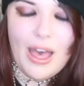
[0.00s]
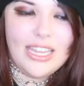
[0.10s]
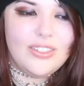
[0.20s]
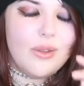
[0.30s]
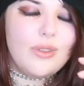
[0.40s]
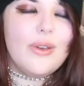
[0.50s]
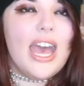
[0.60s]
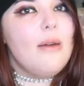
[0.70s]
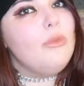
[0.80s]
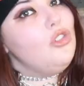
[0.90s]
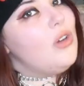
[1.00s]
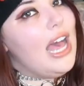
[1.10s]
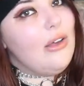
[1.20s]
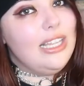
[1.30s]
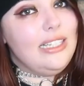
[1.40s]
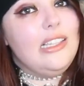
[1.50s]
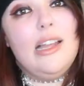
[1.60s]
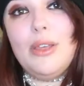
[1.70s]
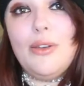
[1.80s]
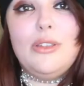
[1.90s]
I don't know how much or how little
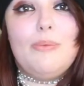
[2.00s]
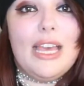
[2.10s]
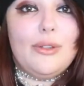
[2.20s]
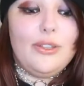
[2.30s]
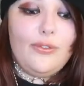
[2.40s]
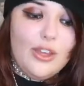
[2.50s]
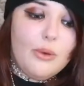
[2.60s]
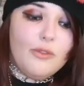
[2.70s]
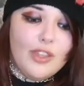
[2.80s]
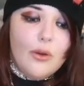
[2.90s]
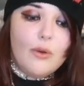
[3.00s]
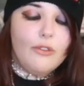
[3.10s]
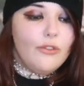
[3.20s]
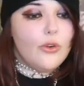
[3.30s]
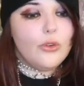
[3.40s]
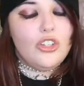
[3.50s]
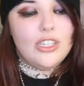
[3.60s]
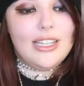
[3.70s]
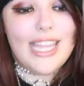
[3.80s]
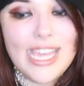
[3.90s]
I'm going to be able to film of it.
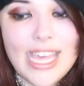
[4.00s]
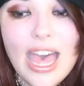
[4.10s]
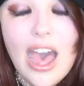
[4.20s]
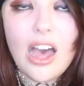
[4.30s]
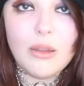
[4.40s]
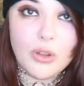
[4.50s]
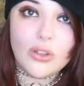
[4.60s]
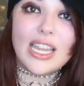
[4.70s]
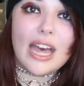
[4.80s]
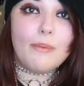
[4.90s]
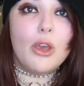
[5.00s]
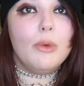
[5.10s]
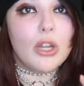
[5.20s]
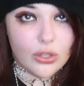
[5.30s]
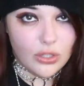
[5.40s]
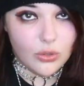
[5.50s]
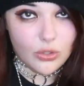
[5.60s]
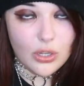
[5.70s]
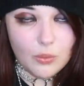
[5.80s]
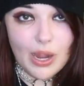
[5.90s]
Unfortunately, I'm not at a moment on
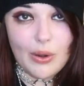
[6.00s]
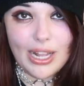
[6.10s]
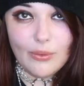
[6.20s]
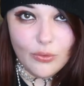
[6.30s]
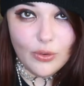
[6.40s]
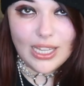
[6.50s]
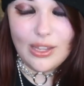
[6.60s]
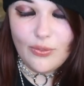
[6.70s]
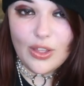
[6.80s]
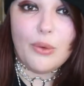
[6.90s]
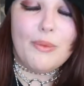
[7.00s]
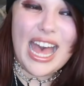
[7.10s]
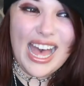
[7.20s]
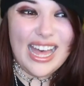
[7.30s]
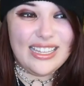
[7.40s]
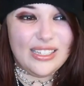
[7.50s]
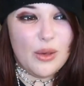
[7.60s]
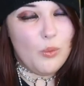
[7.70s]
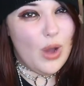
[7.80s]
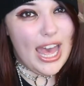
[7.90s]
YouTube where I can freely film as
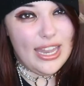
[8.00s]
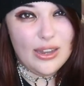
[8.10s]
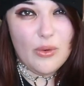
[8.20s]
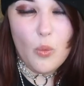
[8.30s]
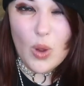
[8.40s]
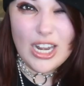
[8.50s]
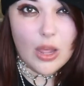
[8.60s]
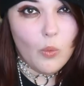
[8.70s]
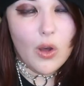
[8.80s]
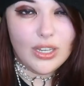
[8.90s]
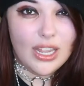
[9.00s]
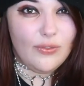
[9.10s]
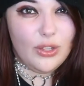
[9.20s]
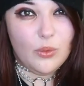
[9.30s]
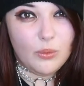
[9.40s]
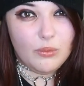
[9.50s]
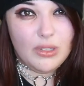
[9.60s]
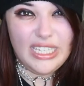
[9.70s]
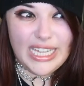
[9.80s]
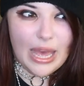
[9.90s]
and when I want, if you
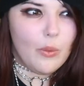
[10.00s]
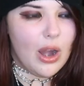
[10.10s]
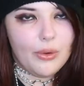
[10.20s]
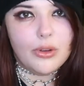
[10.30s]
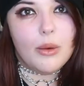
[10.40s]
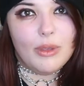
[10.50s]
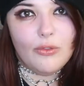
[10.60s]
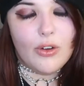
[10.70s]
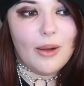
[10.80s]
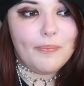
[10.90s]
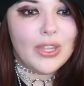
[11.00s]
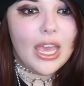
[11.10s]
get where I'm coming from.